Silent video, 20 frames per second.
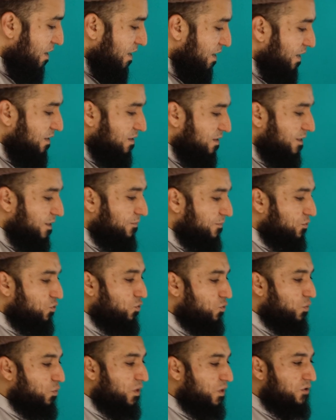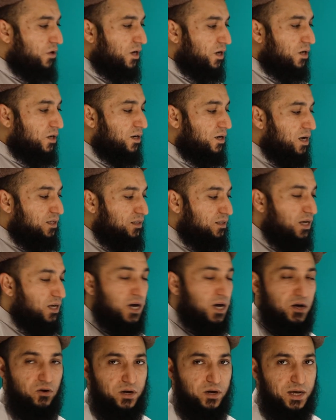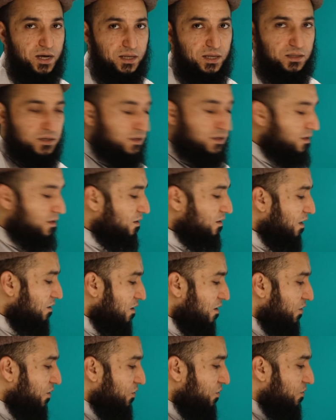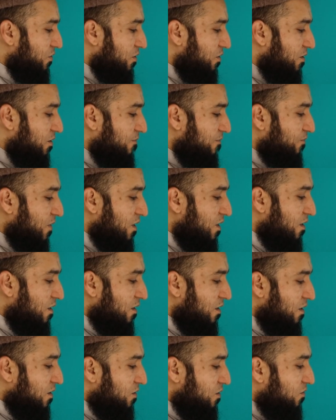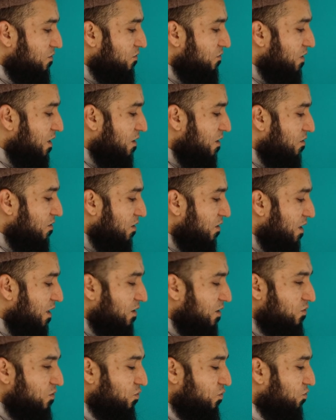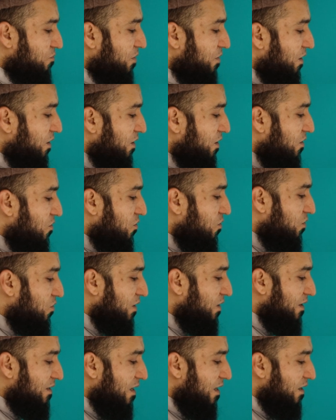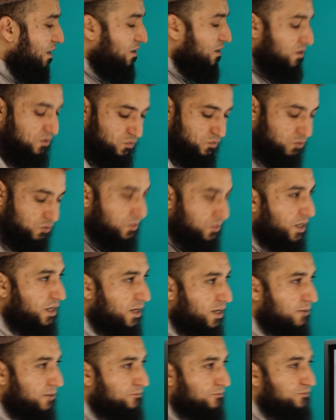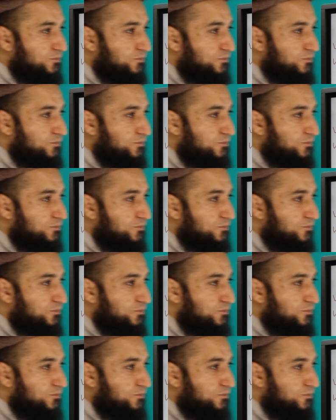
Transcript: In step 2, we recognize the harakat that are used. So the harakat would be, or the signs would be here.